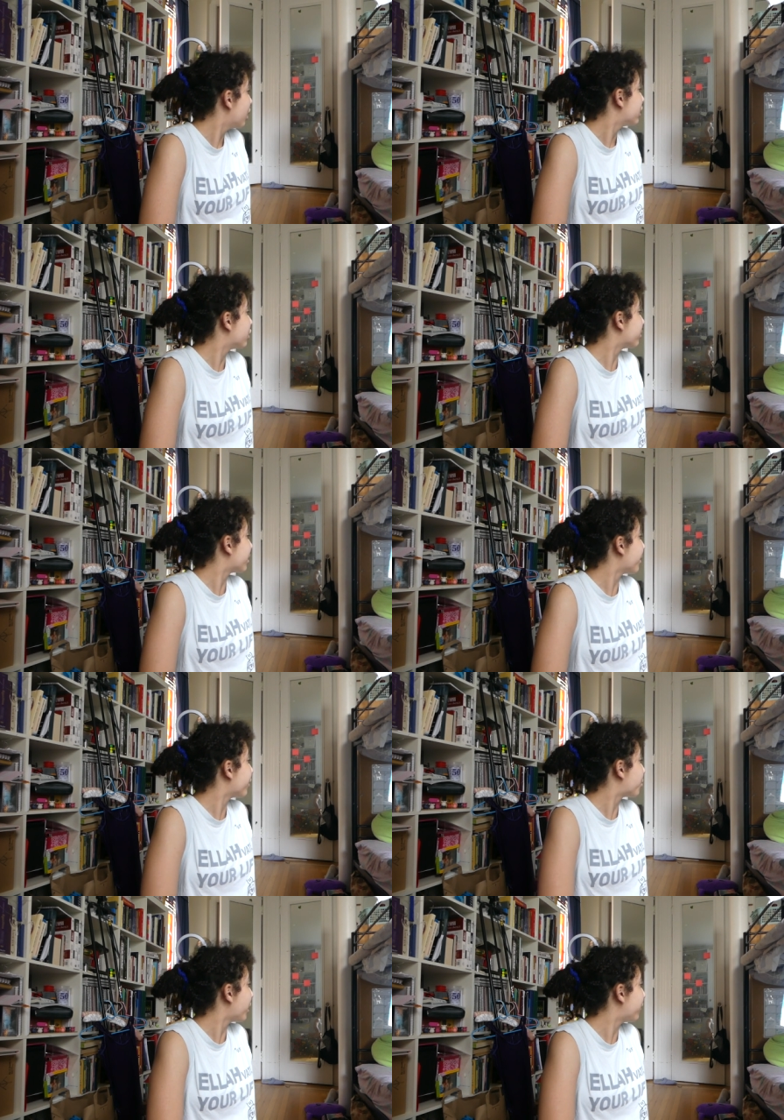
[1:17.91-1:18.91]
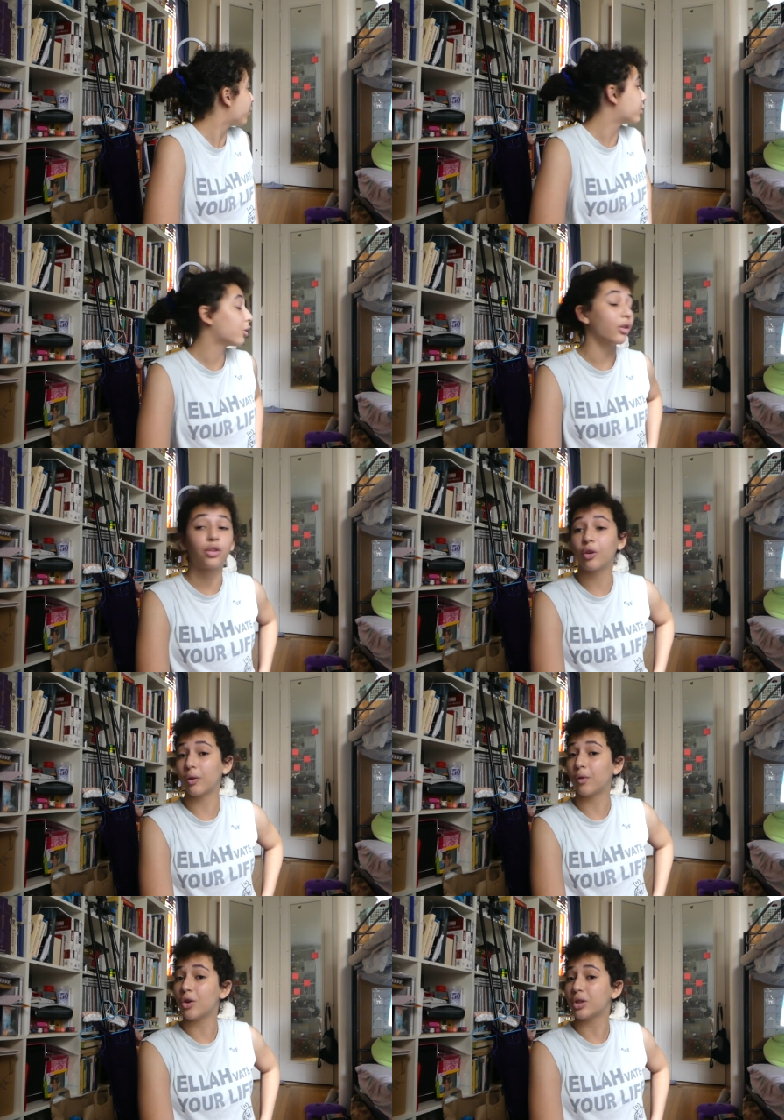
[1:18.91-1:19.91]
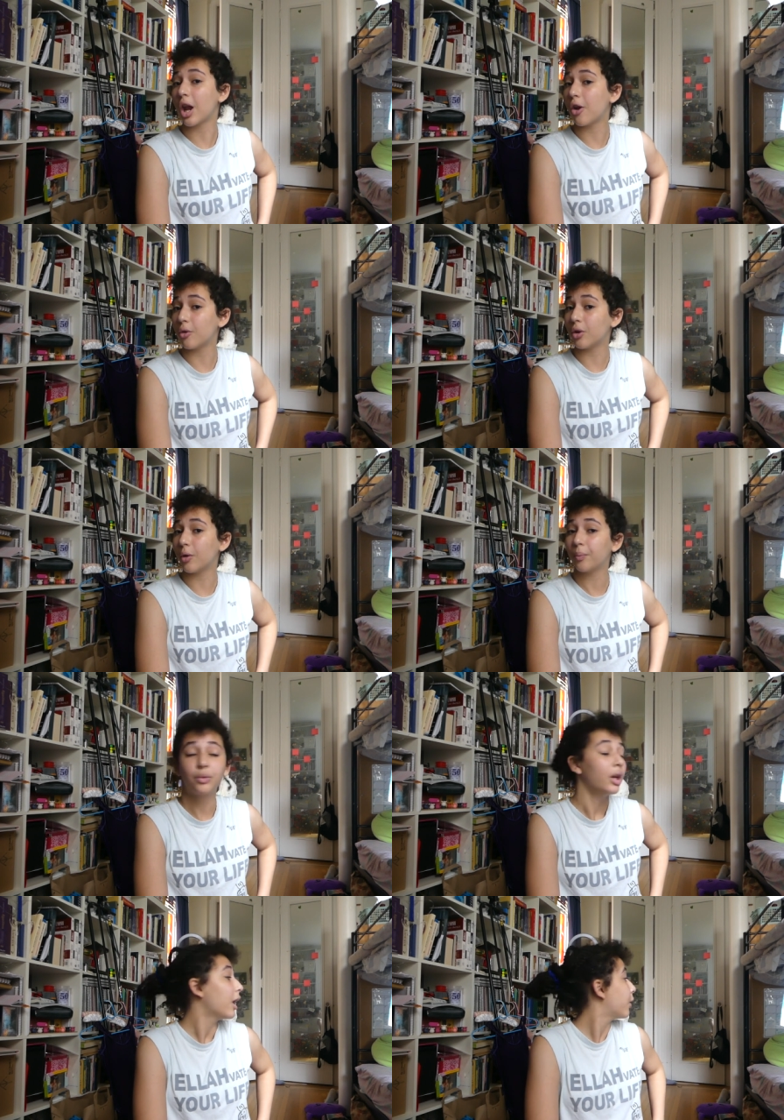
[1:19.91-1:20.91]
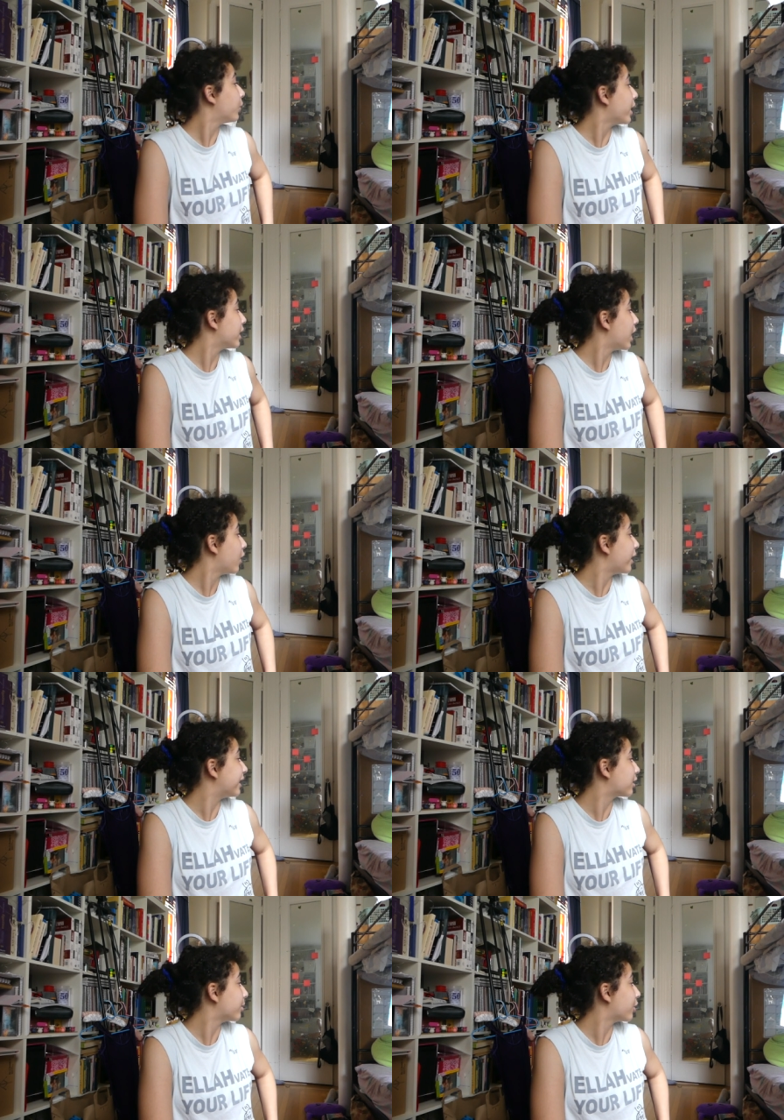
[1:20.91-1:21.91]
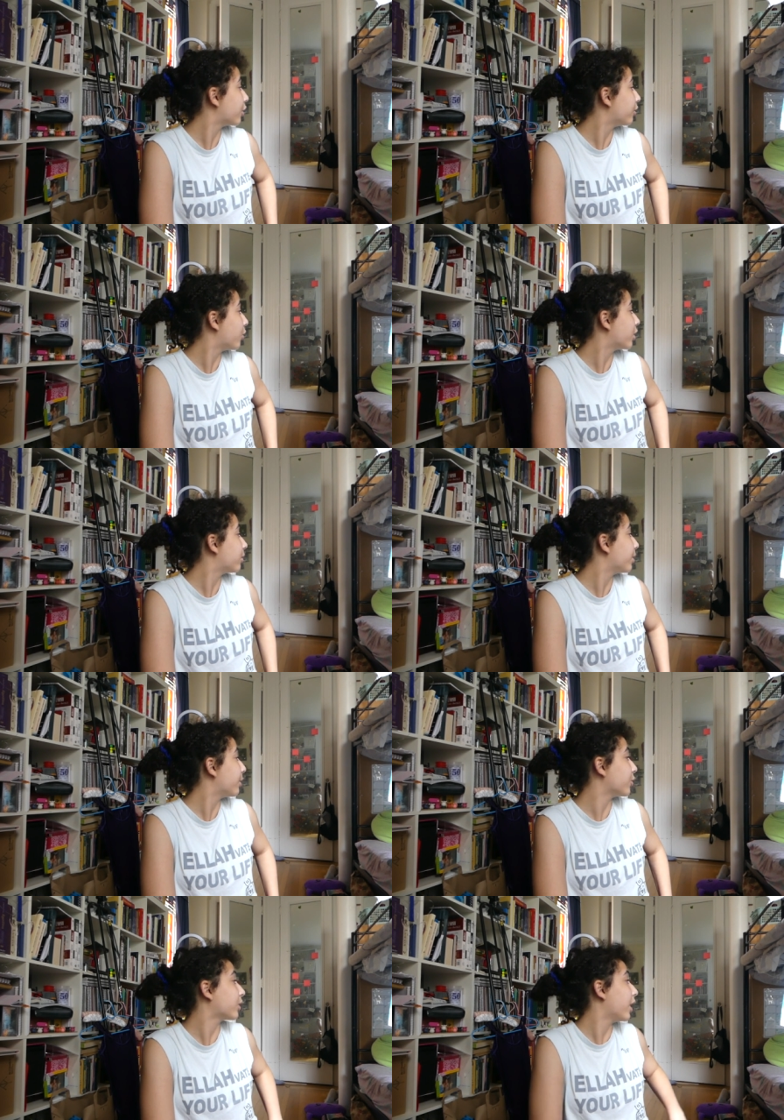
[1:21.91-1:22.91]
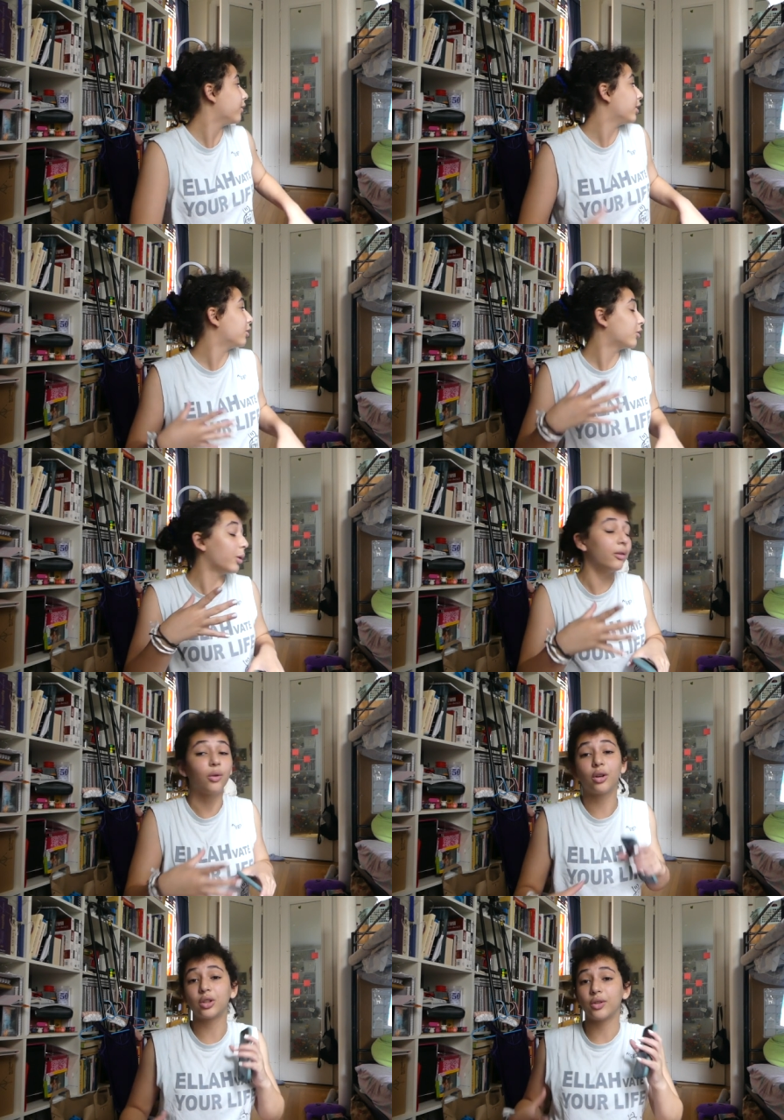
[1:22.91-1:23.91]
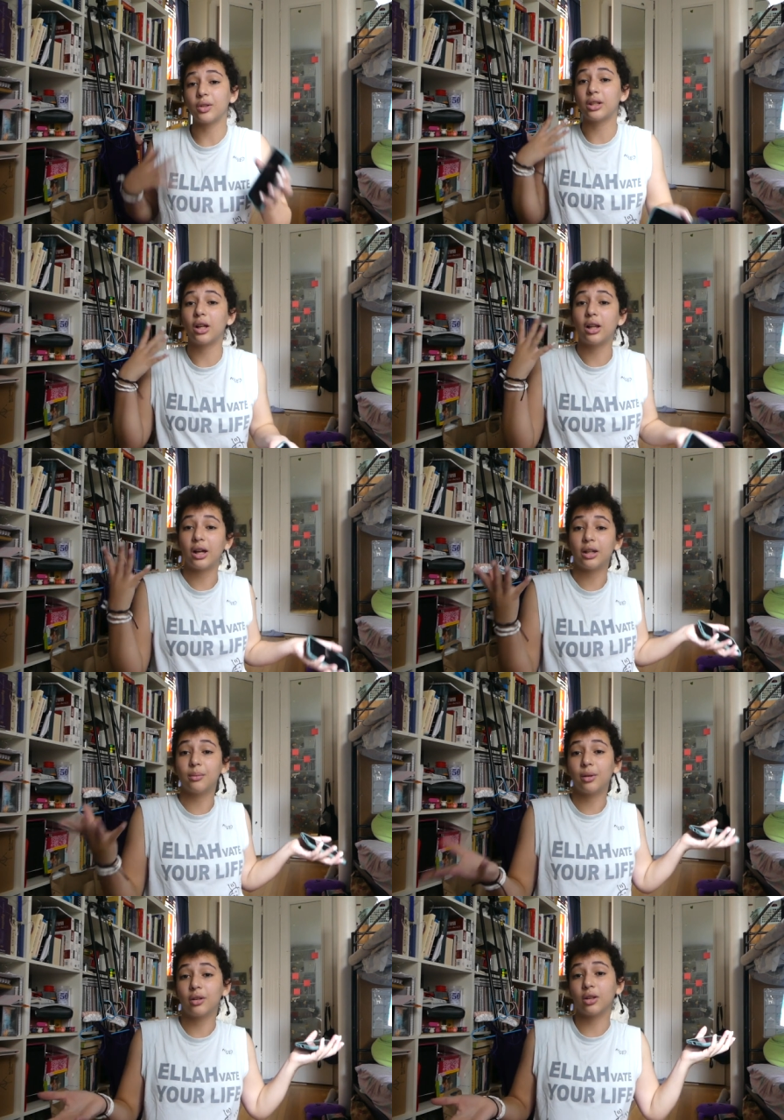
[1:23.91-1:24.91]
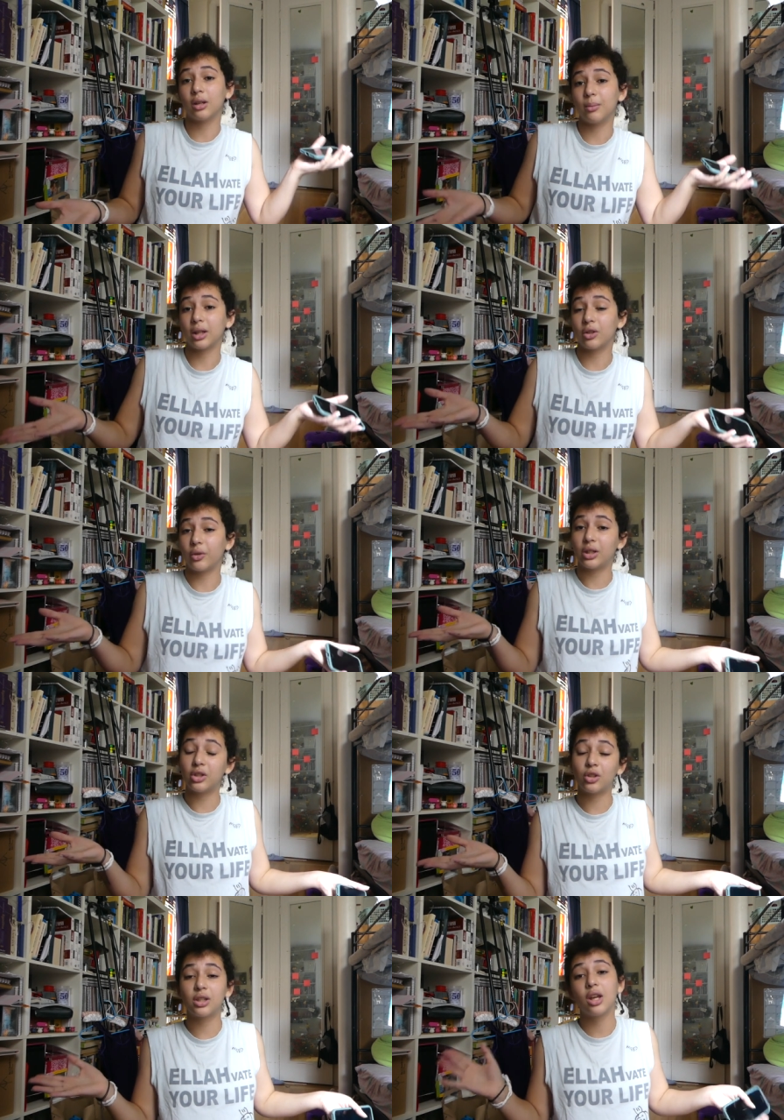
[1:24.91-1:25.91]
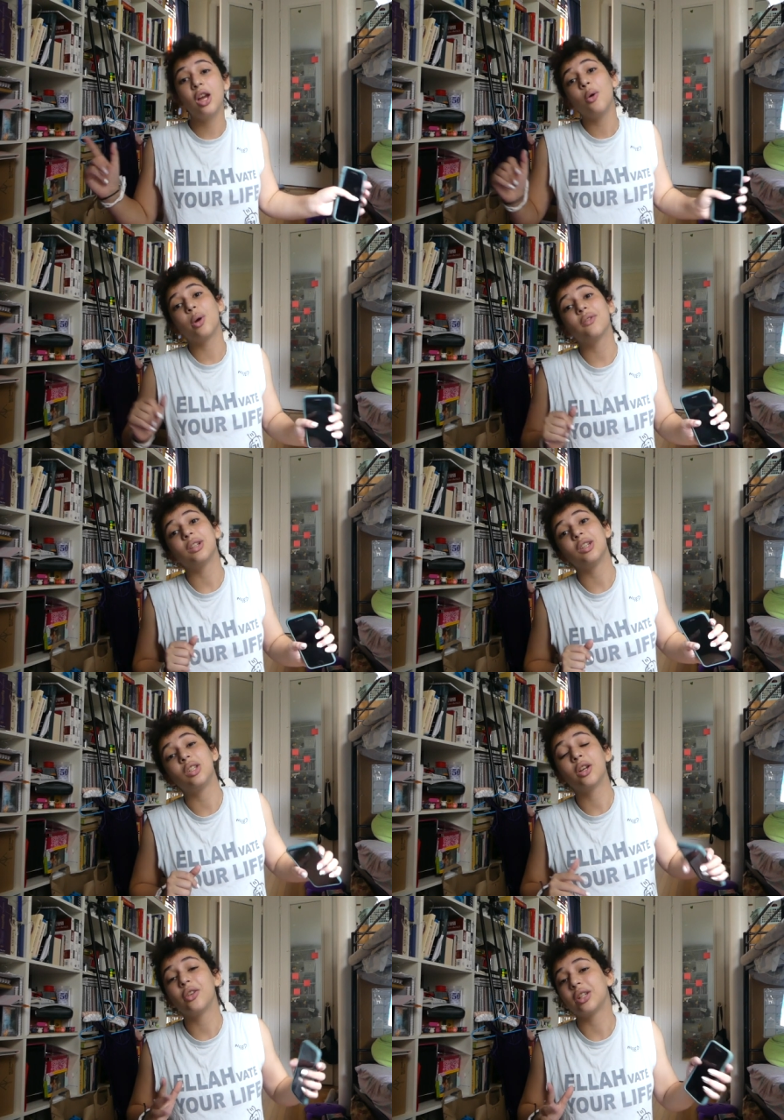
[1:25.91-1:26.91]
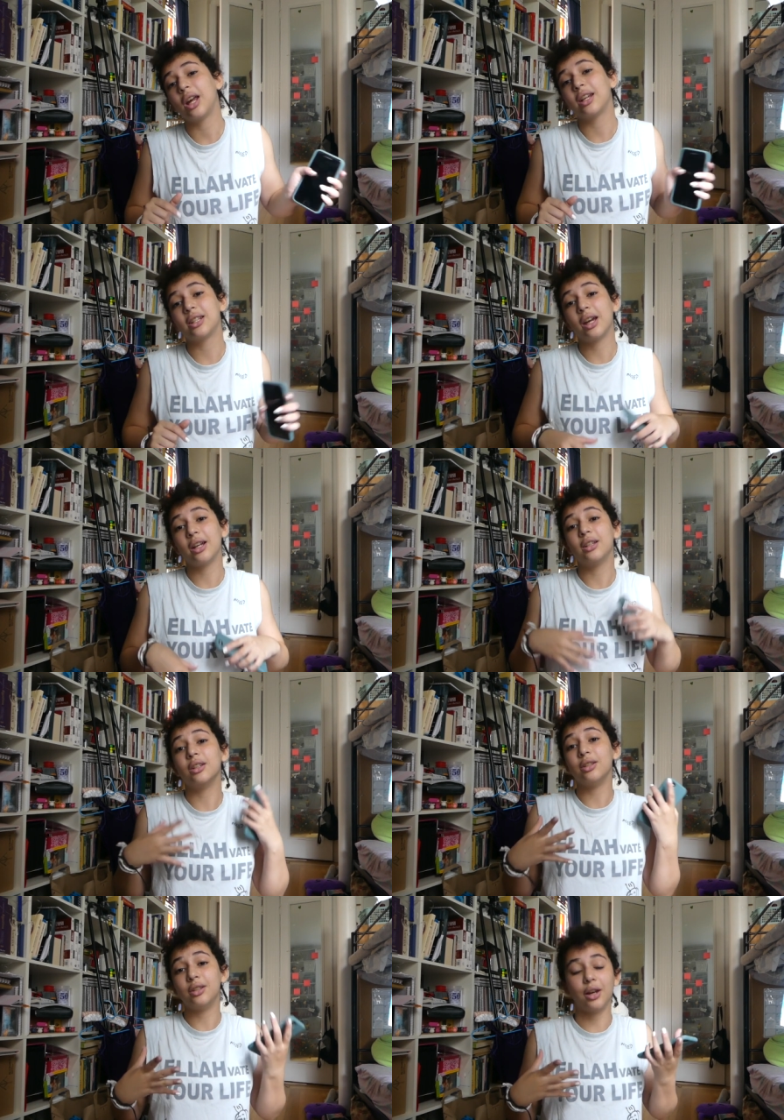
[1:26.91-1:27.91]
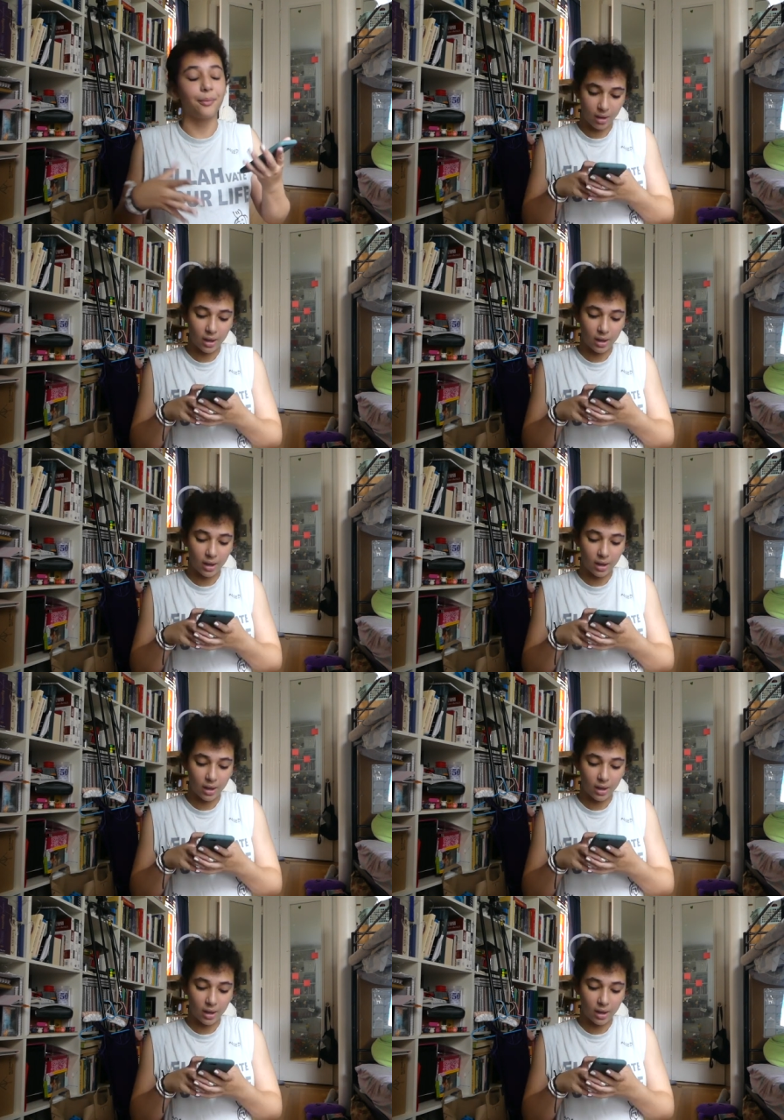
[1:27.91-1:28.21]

It's either going to be the 24th or the 31st. I don't know. Right now, I think it's going to be the 34th, but I'm also kind of leaning to the 24th, so as you can tell, I'm good at making close decisions. But if it is the day I decide, done.